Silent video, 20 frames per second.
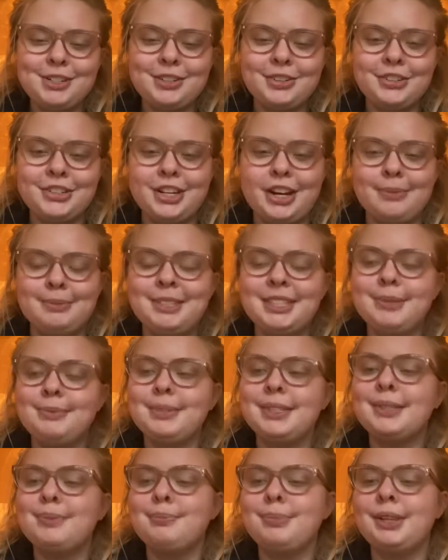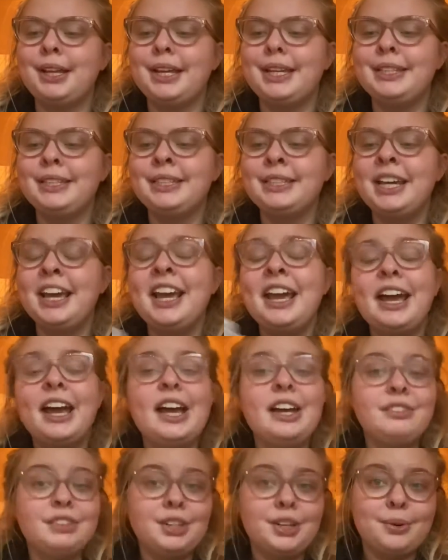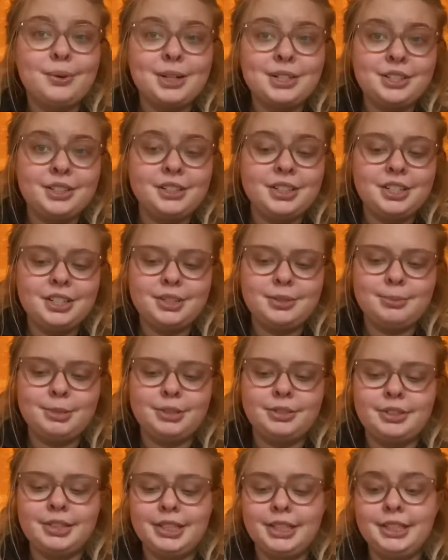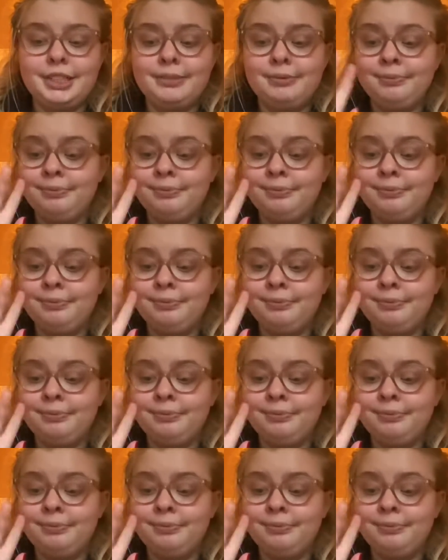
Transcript: So she got me some splits. If you don't watch Alisha Marie,